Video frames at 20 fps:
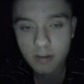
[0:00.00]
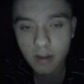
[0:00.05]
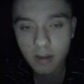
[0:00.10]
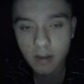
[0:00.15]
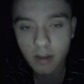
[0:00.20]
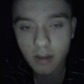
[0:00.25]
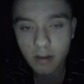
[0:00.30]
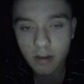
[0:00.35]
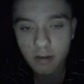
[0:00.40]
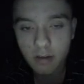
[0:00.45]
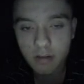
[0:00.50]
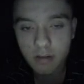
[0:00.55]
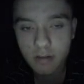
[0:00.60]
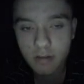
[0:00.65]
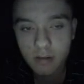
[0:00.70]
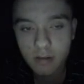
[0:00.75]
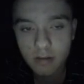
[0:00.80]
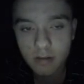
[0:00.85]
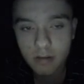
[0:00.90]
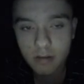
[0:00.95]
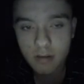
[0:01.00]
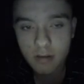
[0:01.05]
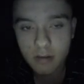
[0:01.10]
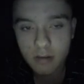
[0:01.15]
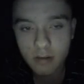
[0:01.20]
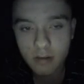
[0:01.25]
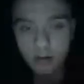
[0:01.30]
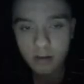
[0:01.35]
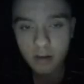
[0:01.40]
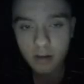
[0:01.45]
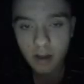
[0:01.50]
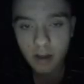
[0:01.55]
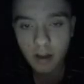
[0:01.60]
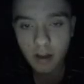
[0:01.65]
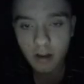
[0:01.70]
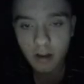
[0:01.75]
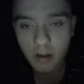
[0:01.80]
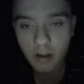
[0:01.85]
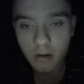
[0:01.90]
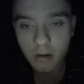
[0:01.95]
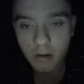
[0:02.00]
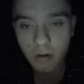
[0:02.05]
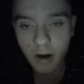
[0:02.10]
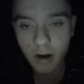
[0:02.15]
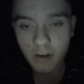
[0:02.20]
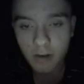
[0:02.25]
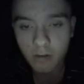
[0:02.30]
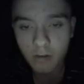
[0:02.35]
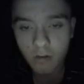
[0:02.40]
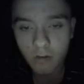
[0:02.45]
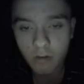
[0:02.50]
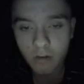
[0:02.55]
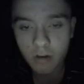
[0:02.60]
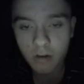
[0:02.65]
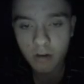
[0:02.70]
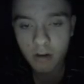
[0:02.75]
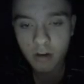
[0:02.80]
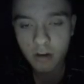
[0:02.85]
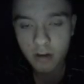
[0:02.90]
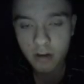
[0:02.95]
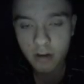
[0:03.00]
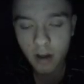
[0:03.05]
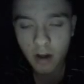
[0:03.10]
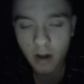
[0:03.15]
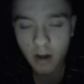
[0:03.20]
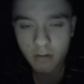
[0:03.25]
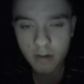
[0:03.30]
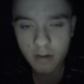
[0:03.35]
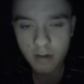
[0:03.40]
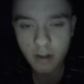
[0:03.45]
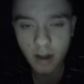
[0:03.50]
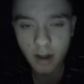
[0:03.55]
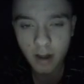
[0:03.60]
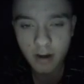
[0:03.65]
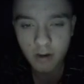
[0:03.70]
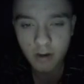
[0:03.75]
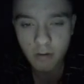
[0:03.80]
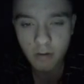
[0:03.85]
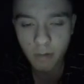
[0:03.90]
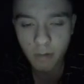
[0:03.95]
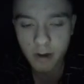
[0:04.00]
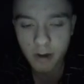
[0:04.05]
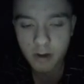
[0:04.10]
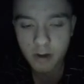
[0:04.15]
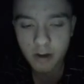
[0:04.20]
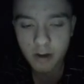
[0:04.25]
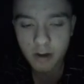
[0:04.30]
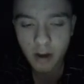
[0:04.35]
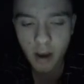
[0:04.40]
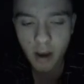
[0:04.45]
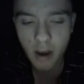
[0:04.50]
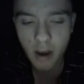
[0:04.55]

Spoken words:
Hello. Hello, you little rascal. I don't really like you too much.